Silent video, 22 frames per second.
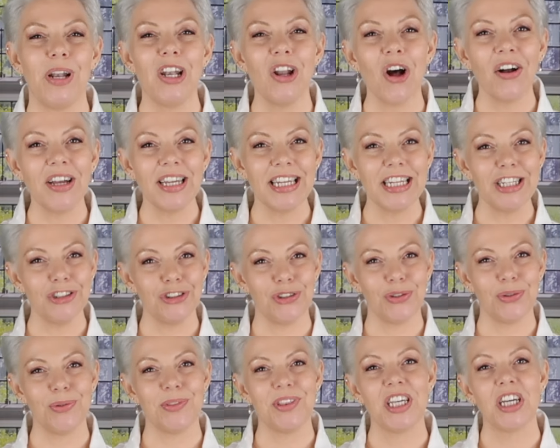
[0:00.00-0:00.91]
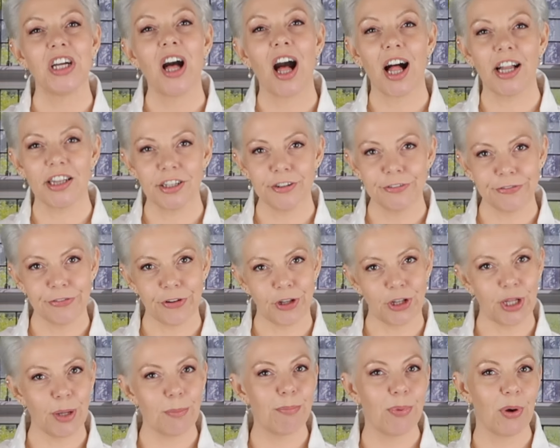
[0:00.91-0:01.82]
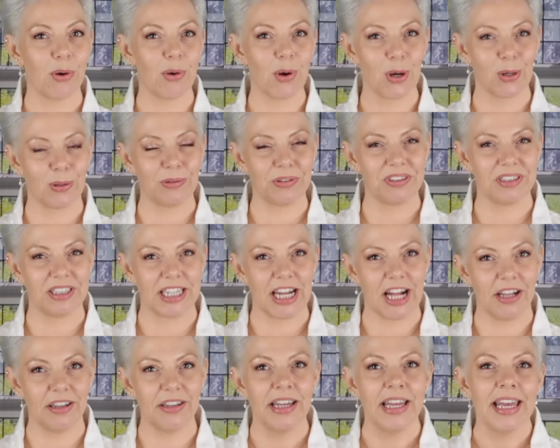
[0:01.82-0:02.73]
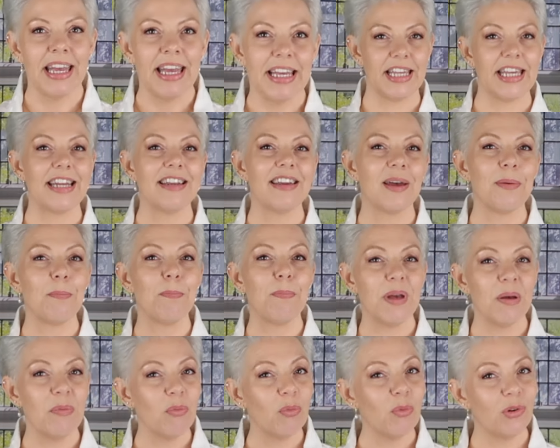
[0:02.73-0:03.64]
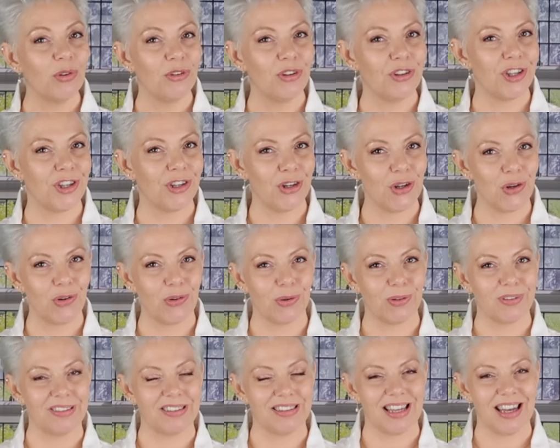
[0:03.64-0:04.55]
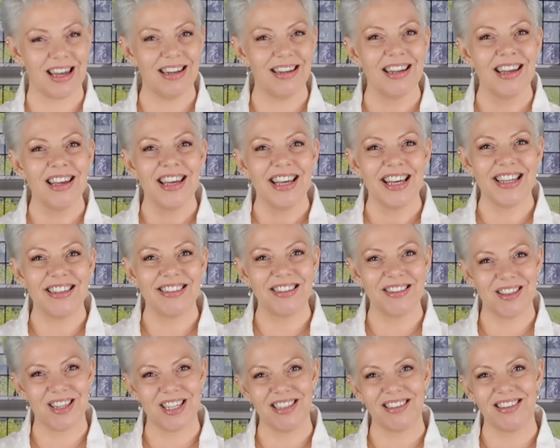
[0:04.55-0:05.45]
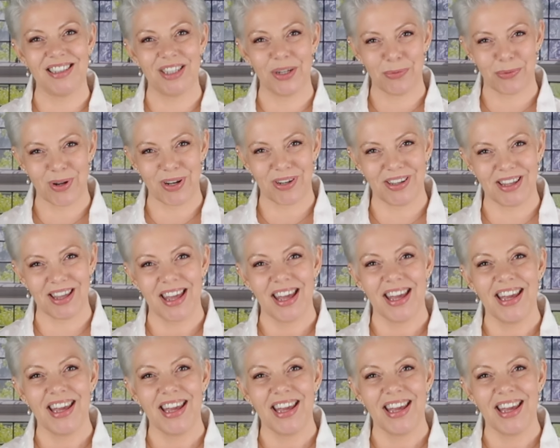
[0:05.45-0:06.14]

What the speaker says: Belonging to the colorful boho style, yet a bit more to the neutral side, is this rug.